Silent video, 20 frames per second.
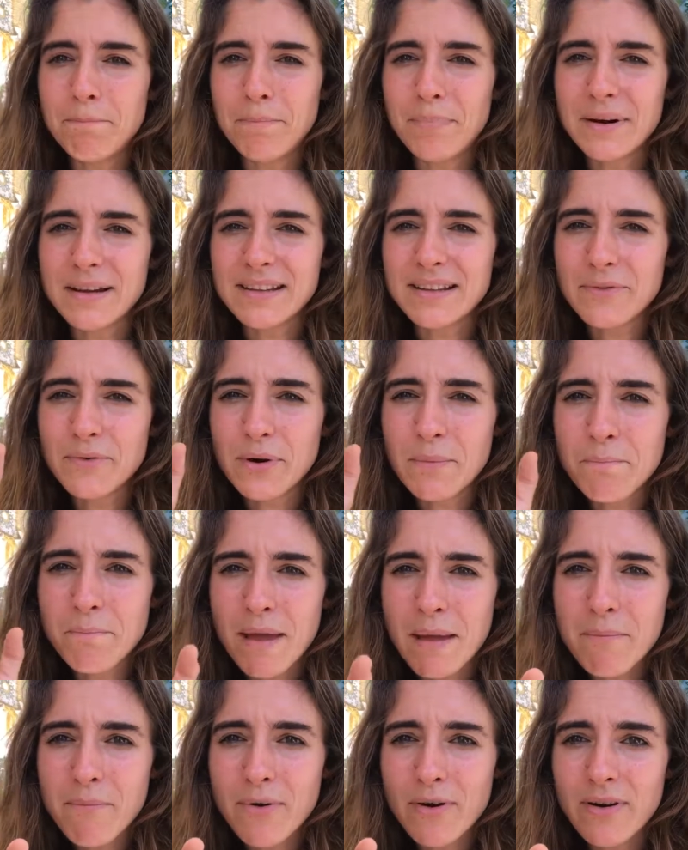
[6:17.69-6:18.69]
But
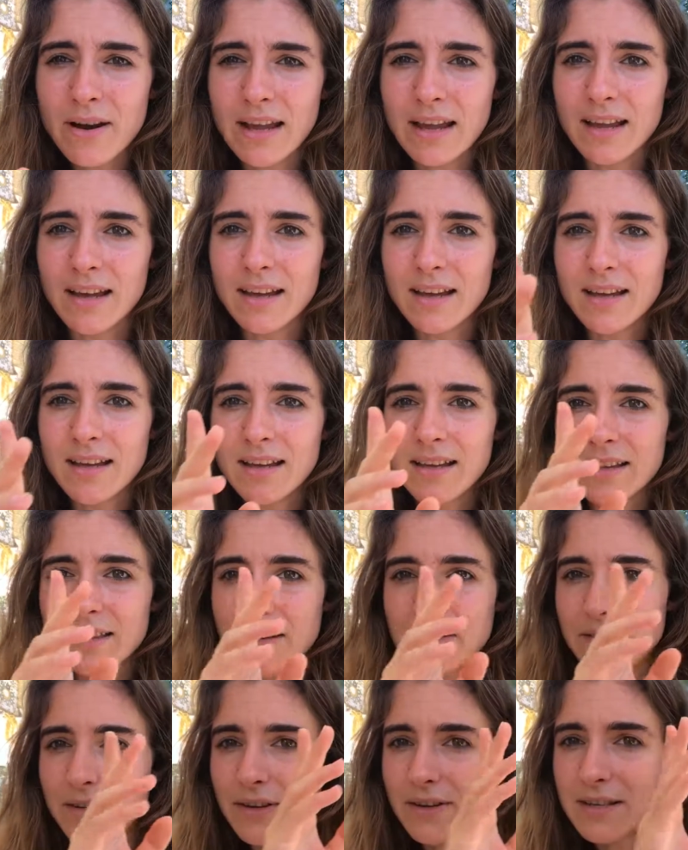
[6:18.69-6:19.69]
remembering
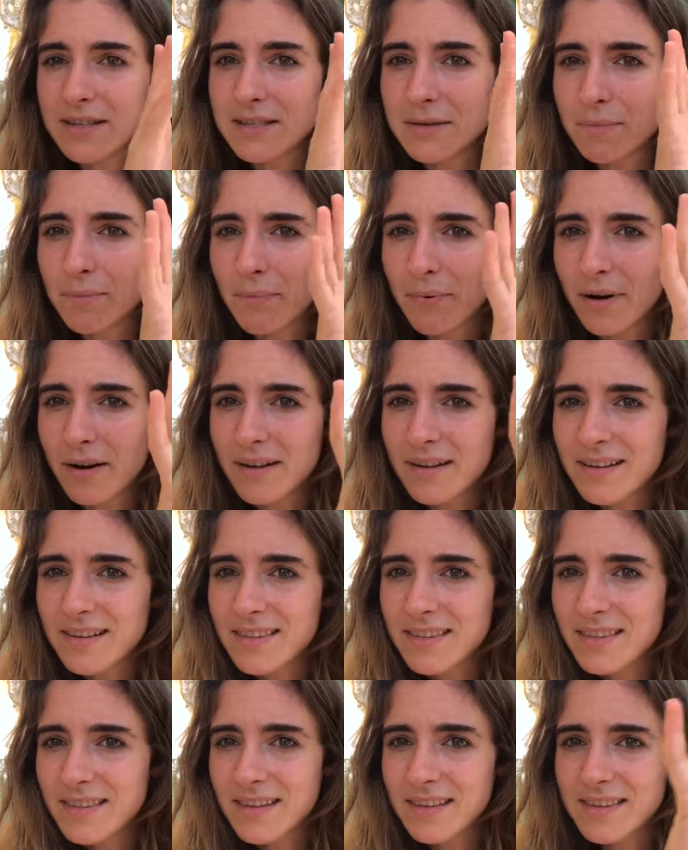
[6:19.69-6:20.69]
that there is a part
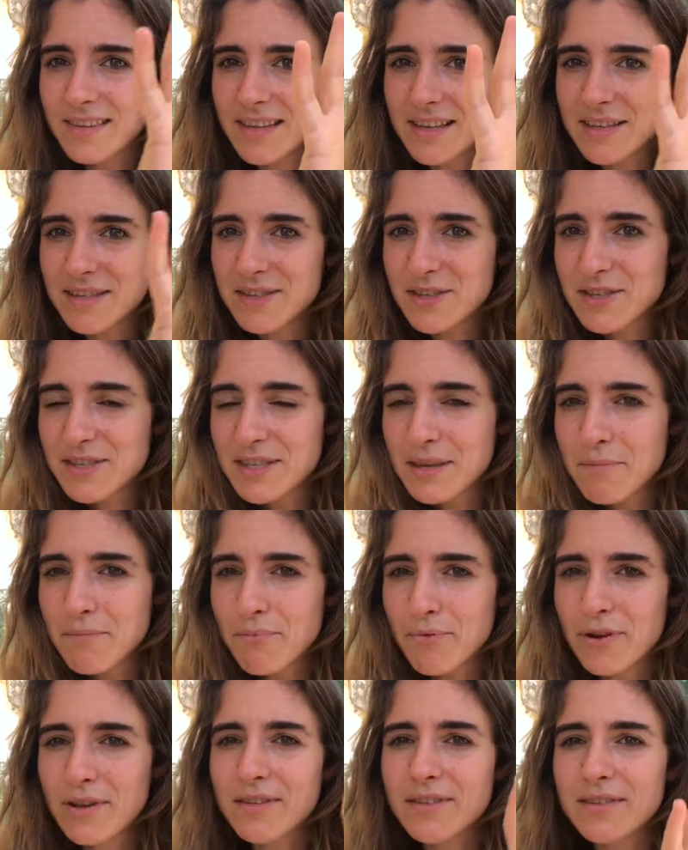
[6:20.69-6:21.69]
that is just
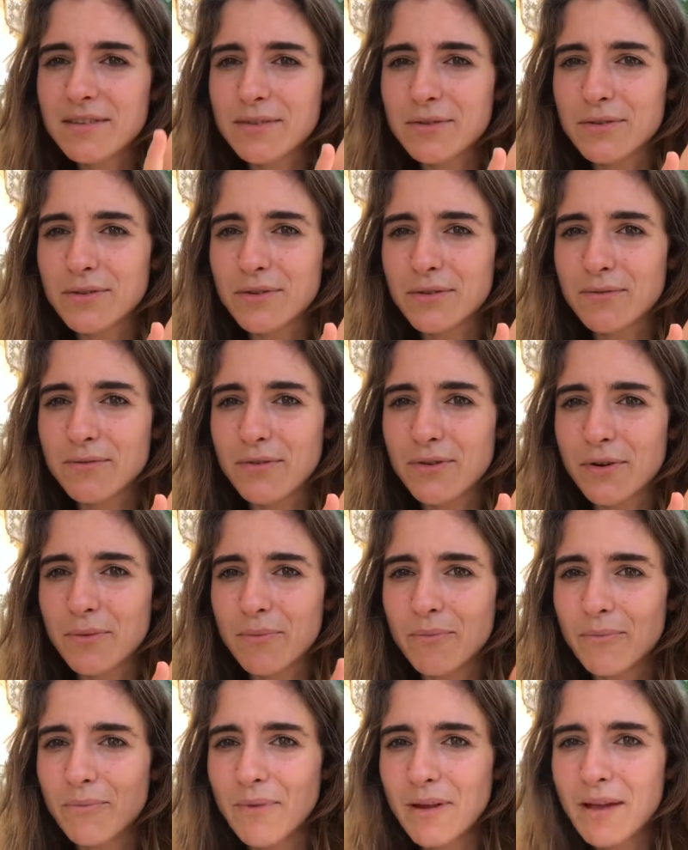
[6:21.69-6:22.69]
imprinted on you
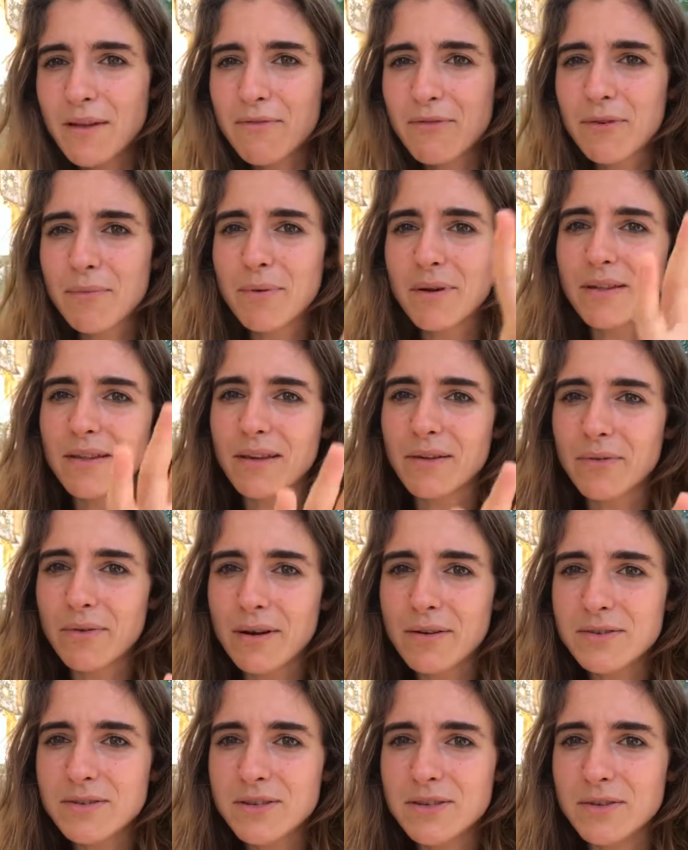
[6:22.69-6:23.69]
from everybody
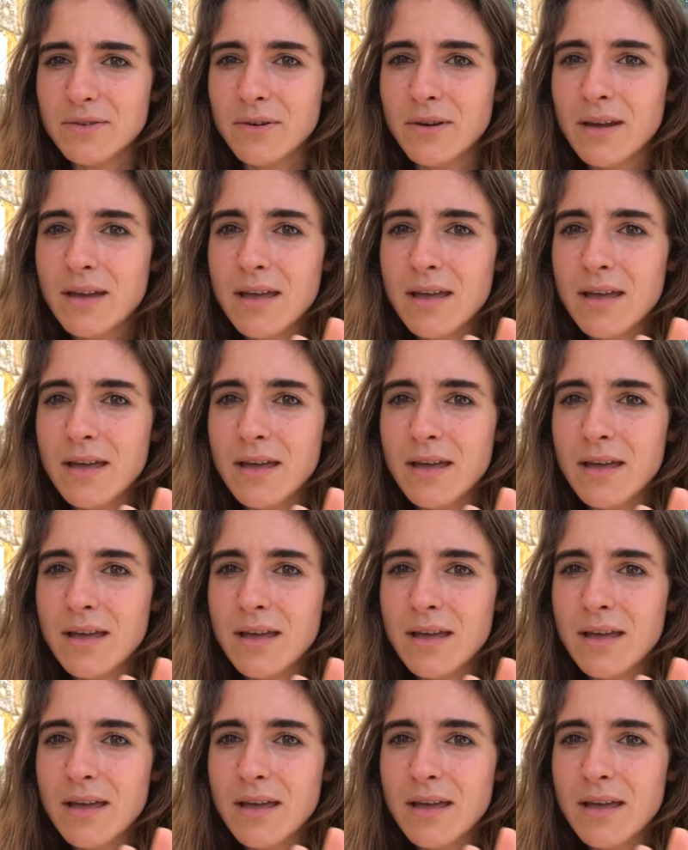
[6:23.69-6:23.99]
around you.